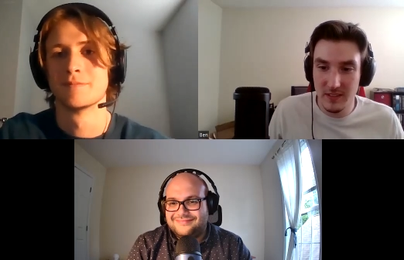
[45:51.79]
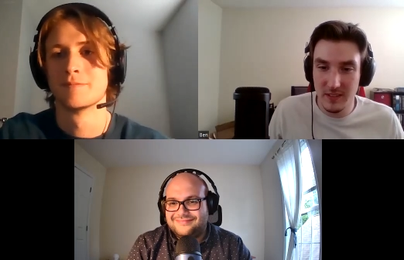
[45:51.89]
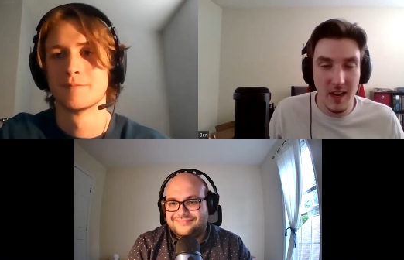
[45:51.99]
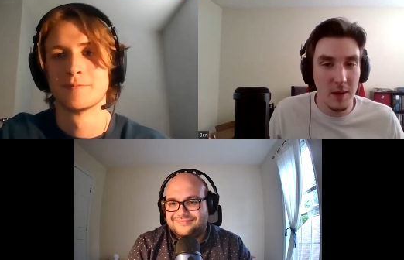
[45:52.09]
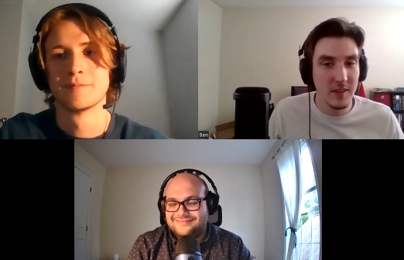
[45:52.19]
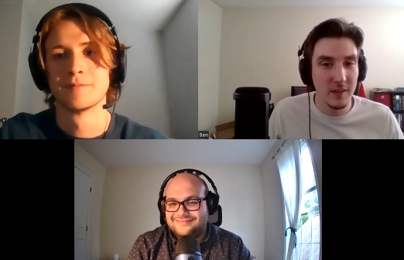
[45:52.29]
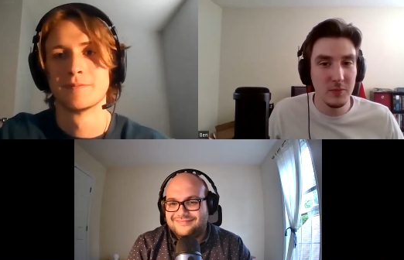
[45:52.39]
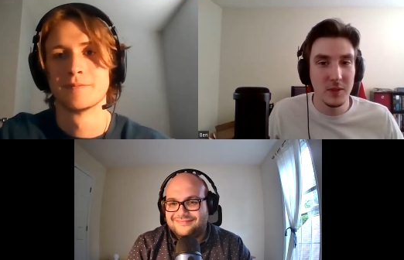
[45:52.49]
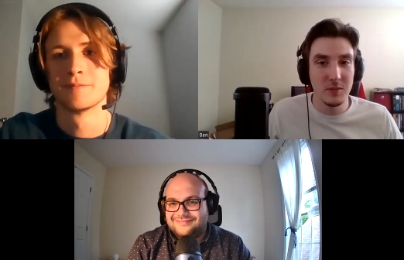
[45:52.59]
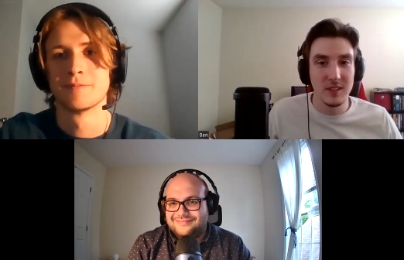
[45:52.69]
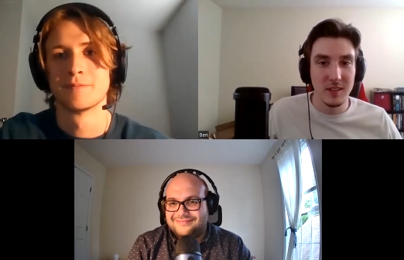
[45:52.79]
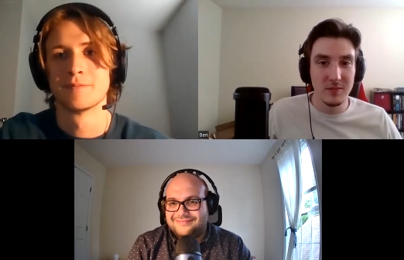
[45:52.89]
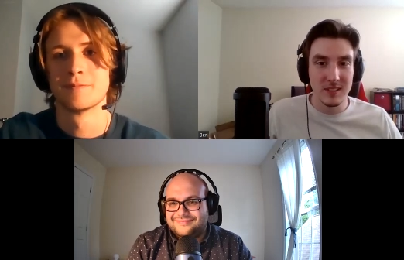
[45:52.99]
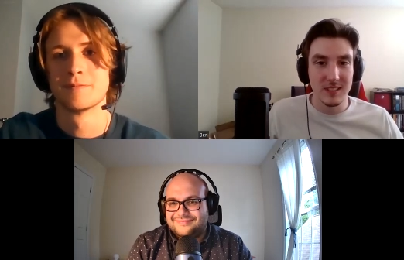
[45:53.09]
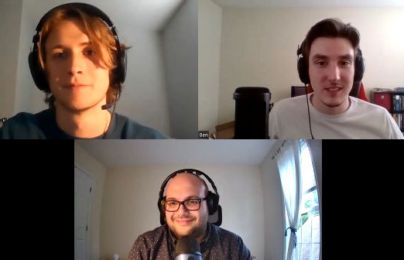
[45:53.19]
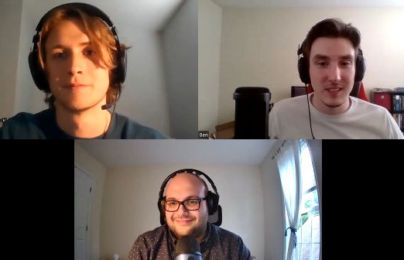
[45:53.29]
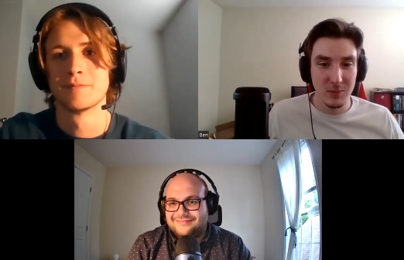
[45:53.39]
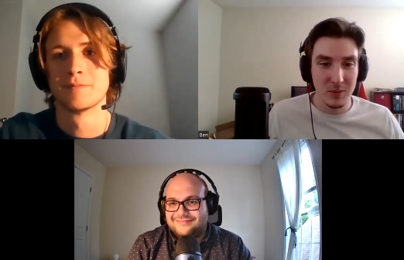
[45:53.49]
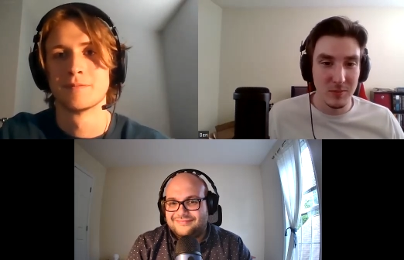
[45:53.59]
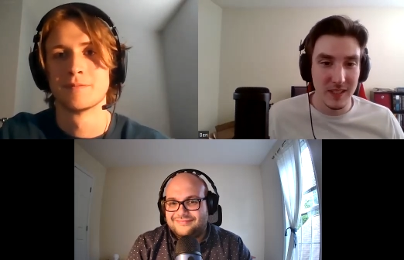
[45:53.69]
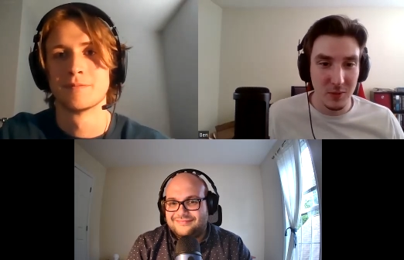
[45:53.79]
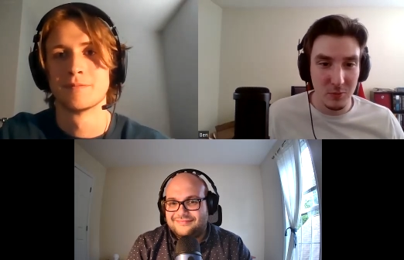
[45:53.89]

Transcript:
Speaker 1: say. I definitely would love to see someone make a